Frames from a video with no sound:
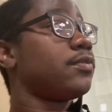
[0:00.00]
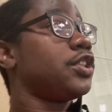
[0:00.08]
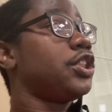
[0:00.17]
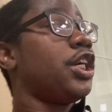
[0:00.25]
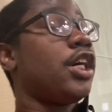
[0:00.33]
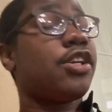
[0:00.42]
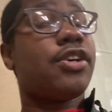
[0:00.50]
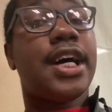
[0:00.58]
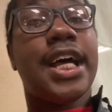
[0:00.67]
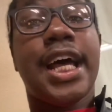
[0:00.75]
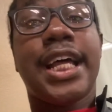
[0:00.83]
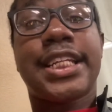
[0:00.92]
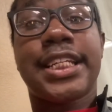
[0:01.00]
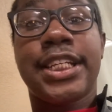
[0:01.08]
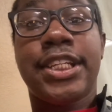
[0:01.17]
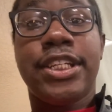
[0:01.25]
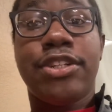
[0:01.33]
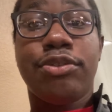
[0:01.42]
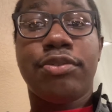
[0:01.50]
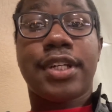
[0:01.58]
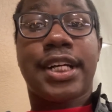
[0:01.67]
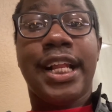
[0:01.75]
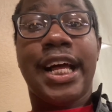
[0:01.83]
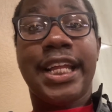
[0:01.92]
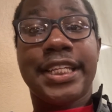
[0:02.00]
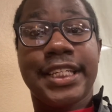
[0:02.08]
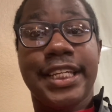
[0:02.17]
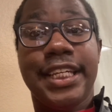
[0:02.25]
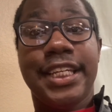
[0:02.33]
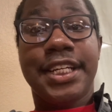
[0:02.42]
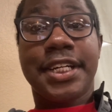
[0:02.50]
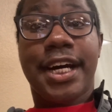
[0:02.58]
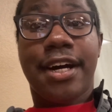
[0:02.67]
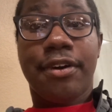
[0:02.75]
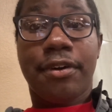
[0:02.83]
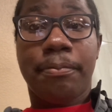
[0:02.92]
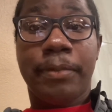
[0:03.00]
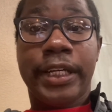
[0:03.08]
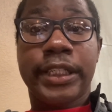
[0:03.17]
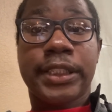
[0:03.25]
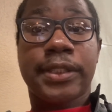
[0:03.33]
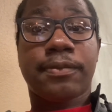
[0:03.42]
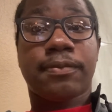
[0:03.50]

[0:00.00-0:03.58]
Y'all know I have to do the classic eating out, man.